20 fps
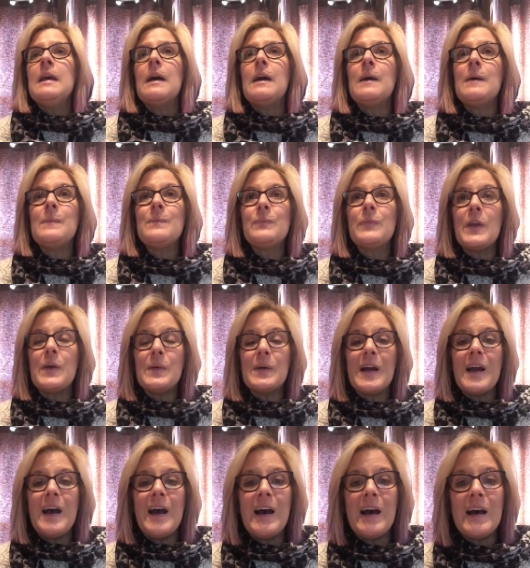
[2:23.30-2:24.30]
They were
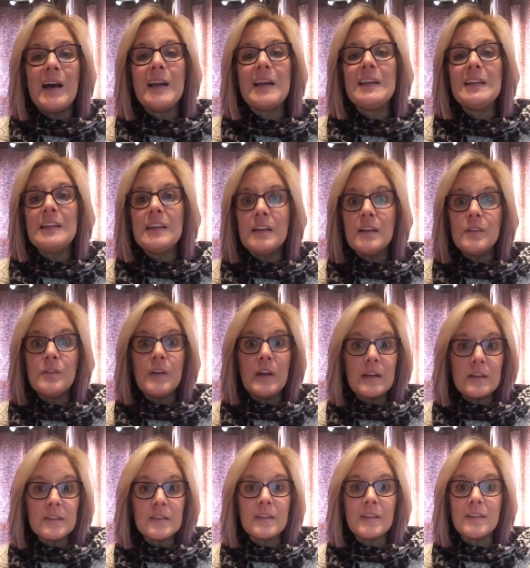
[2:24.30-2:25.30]
highly
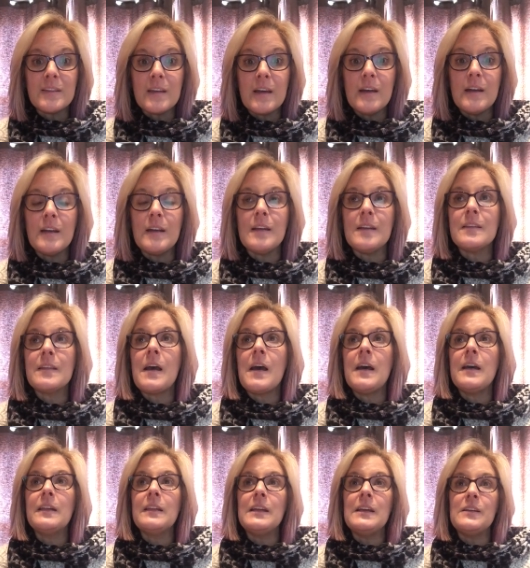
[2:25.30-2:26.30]
advanced societies,
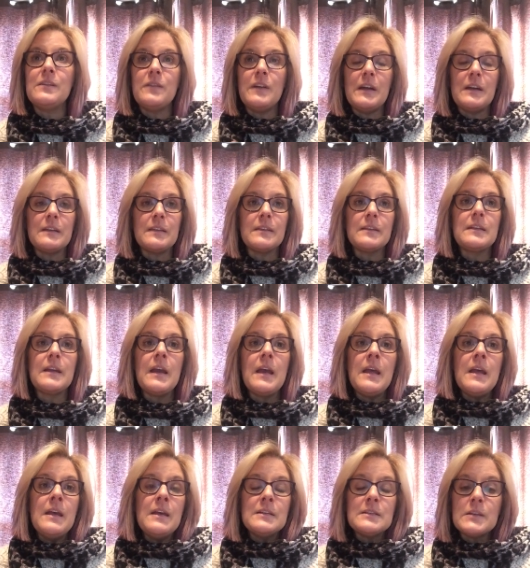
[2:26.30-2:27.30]
highly advanced,
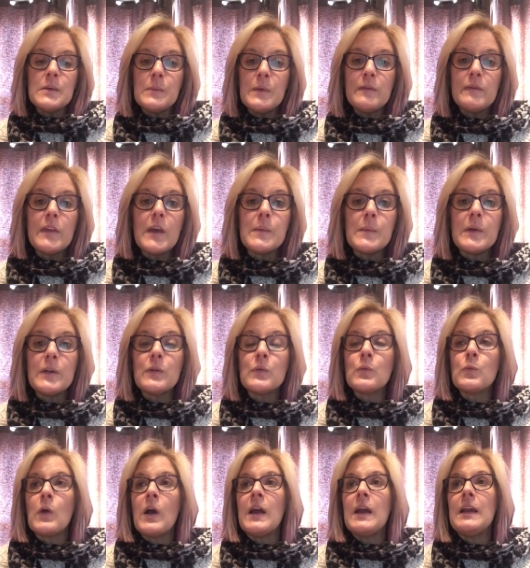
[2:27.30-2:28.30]
some of them
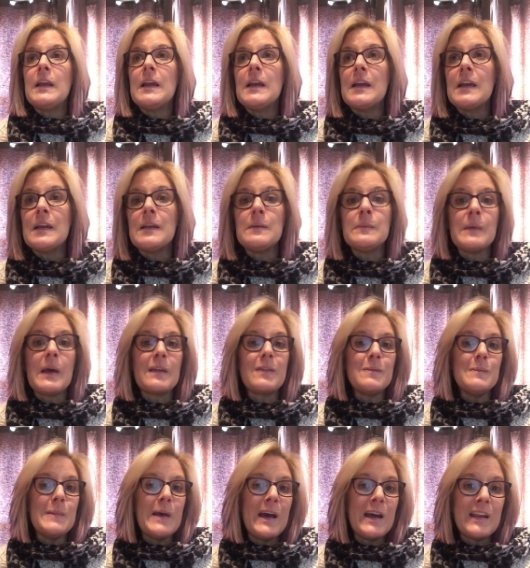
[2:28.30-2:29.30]
in writing, in
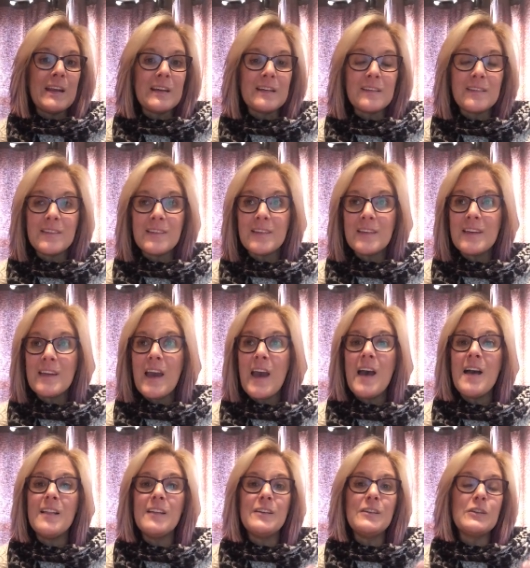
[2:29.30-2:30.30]
mathematics,
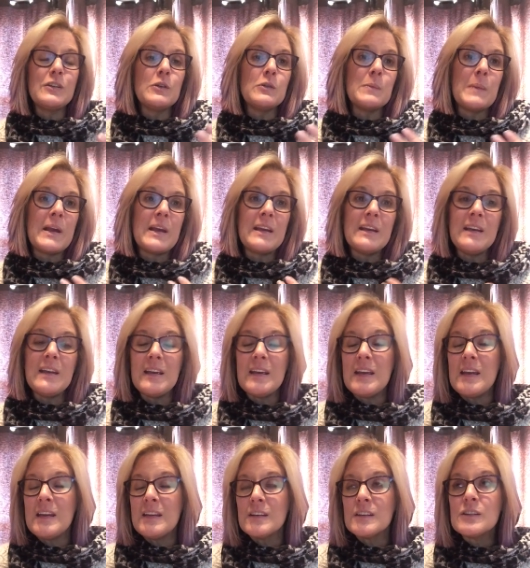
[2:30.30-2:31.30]
calendar making,
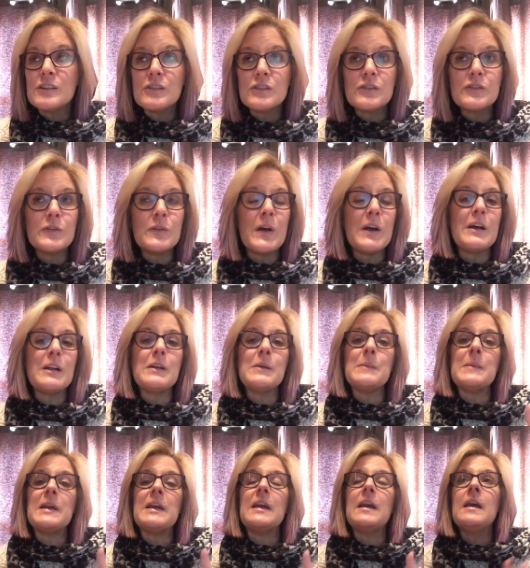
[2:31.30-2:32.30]
in
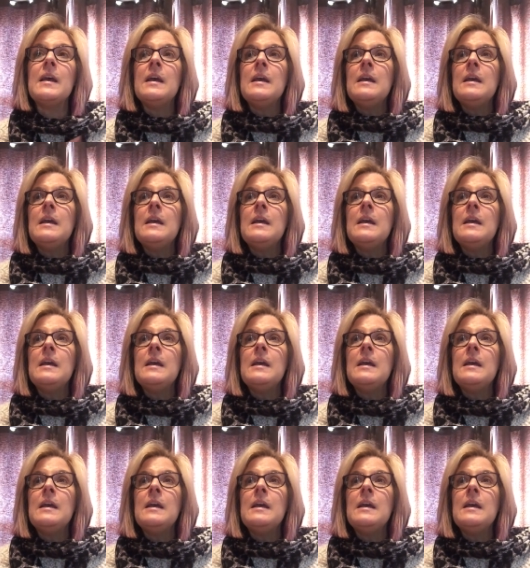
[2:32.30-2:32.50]
astronomy.